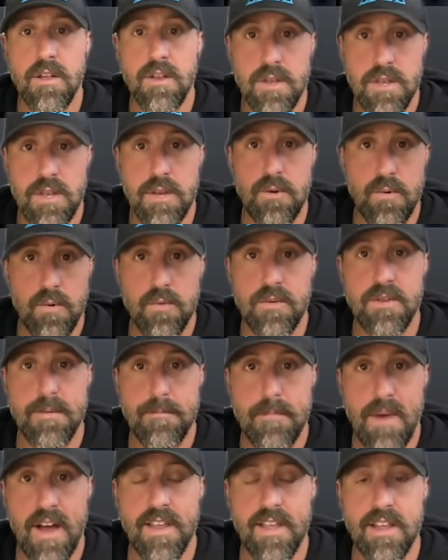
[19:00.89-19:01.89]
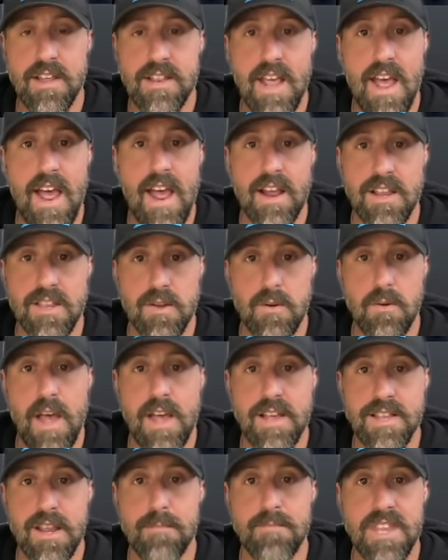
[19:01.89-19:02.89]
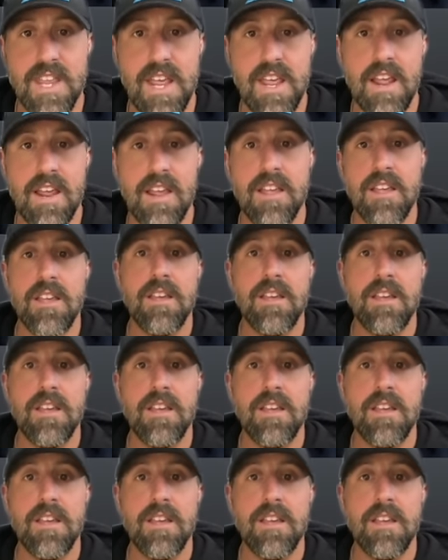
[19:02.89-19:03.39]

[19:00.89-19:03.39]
to demonic attacks. So as I'm saying,